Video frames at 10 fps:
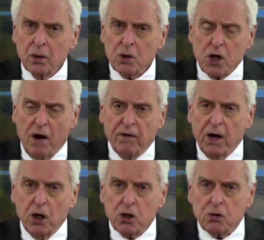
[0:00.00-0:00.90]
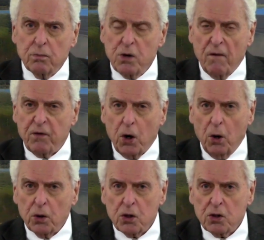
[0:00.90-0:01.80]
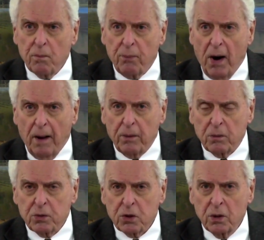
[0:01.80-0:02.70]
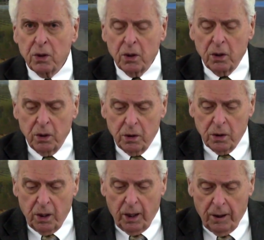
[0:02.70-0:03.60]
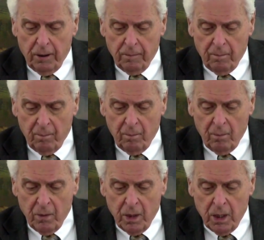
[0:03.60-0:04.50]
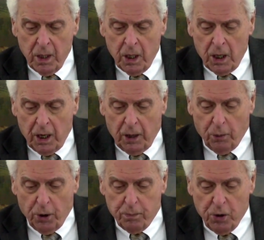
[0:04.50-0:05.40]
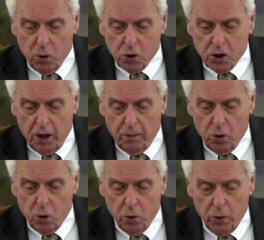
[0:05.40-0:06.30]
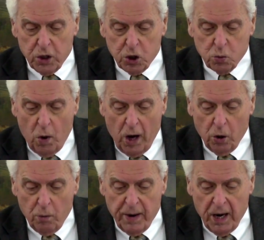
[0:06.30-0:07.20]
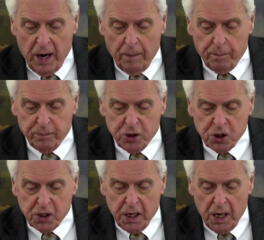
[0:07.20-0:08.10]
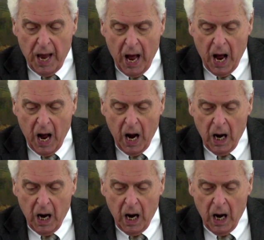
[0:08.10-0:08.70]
Saving us from difficulties and problems? Okay. He rebukes him who would swallow me up, Selah.